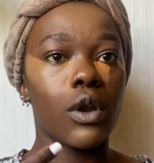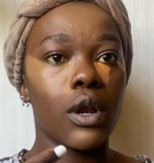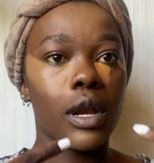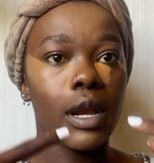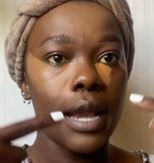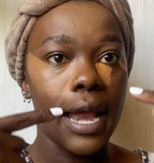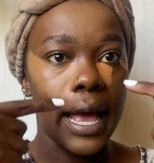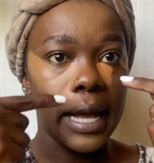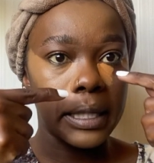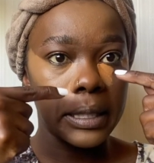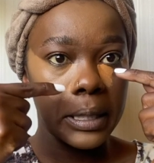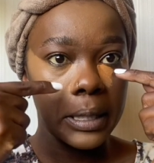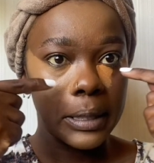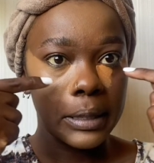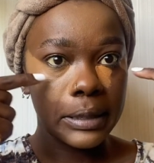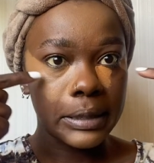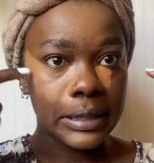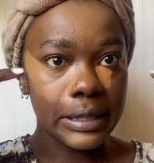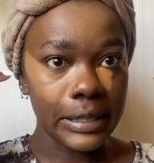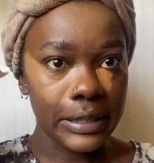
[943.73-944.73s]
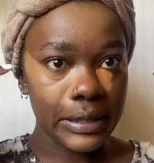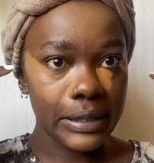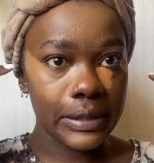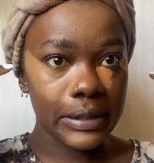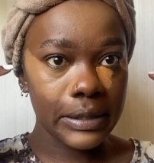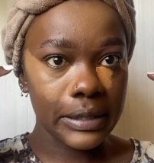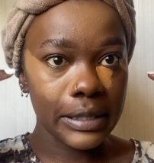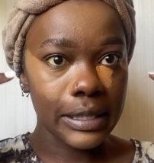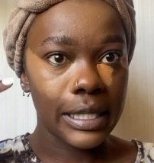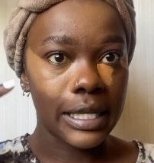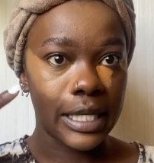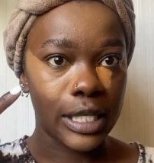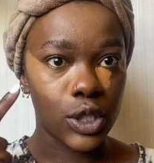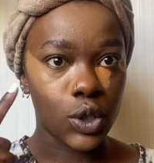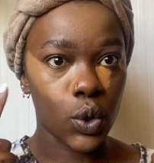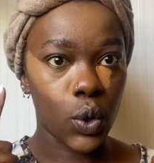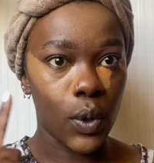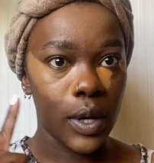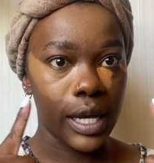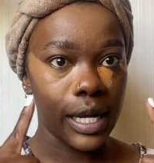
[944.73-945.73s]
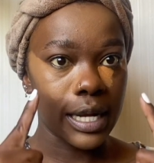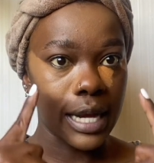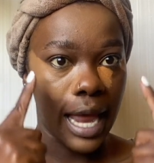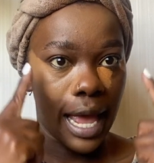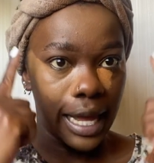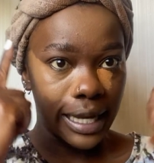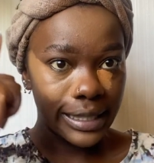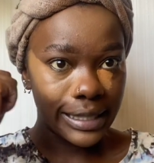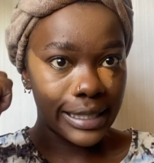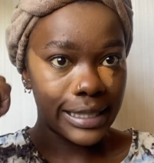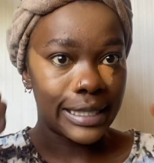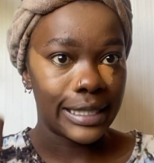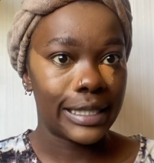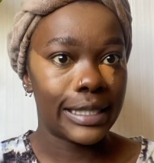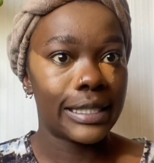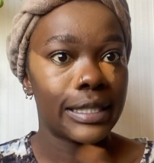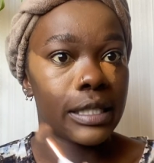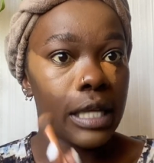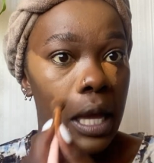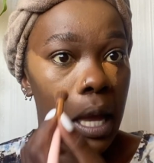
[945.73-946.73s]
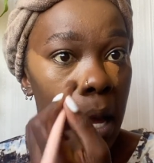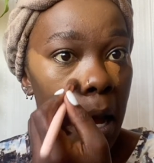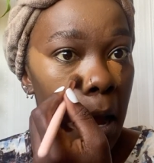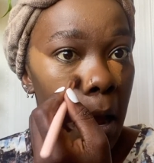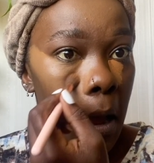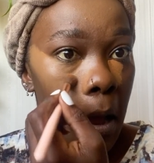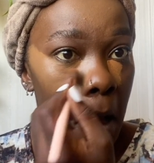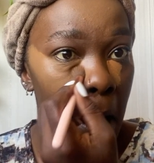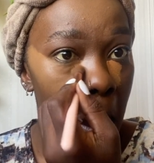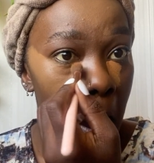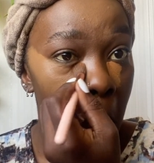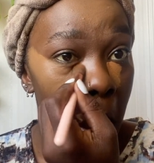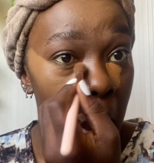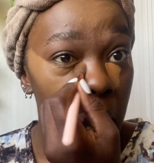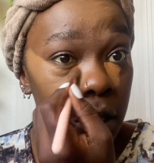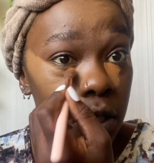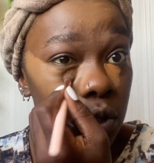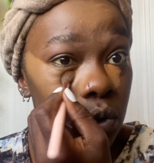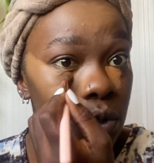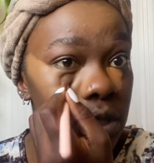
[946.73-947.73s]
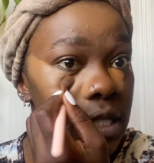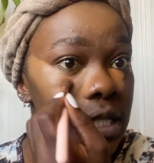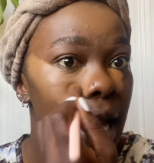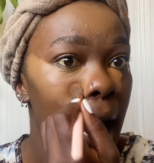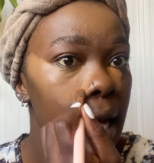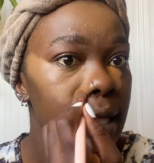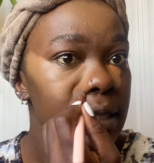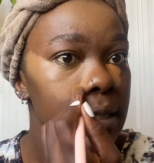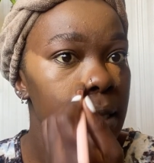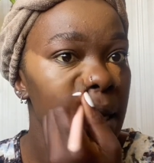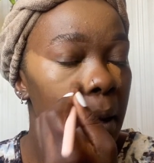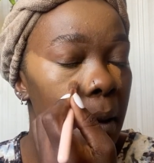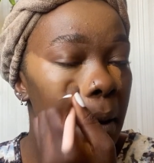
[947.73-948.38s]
like this. It's going like this. You see that?